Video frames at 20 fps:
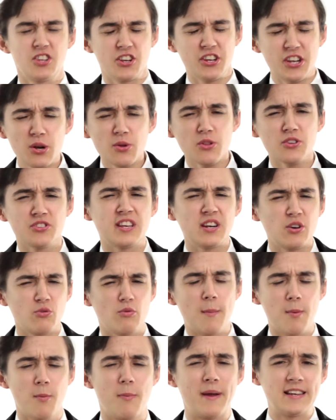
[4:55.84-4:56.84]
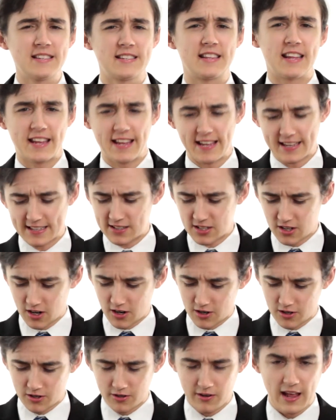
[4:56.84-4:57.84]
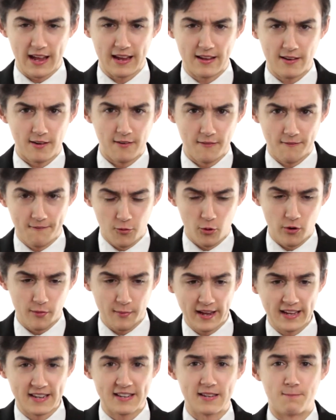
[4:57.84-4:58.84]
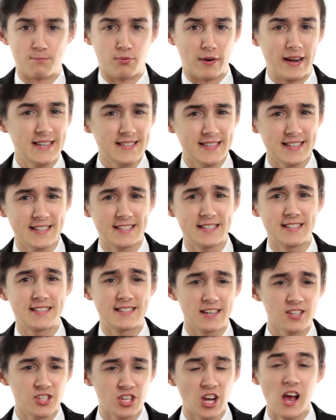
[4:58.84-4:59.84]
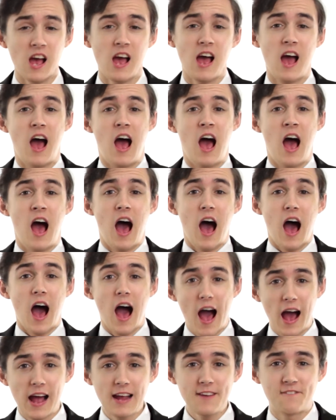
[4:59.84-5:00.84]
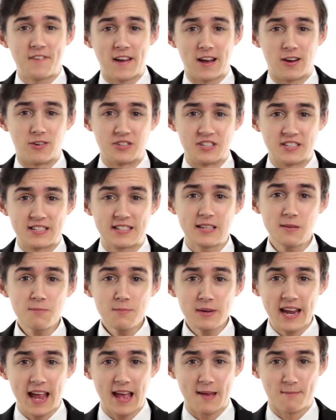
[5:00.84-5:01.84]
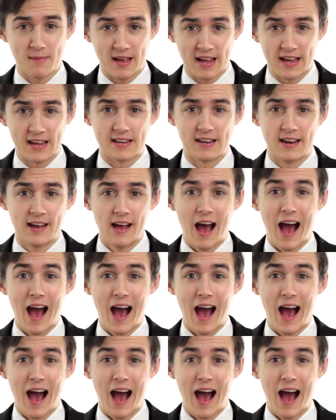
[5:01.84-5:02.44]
you know those little rubber bands that kids are like forming into bracelets and such? I found somebody had made